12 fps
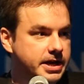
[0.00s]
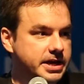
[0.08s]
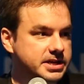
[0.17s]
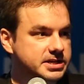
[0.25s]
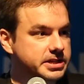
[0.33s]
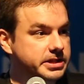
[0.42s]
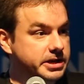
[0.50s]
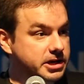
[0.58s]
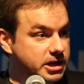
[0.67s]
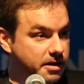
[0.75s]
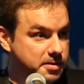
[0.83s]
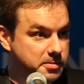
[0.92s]
is the
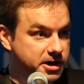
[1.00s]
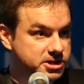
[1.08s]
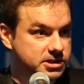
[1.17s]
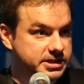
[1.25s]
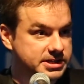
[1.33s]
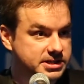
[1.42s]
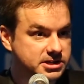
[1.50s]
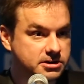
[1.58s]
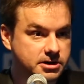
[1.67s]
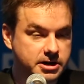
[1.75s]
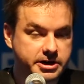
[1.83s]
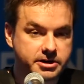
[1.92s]
Konami module as it's currently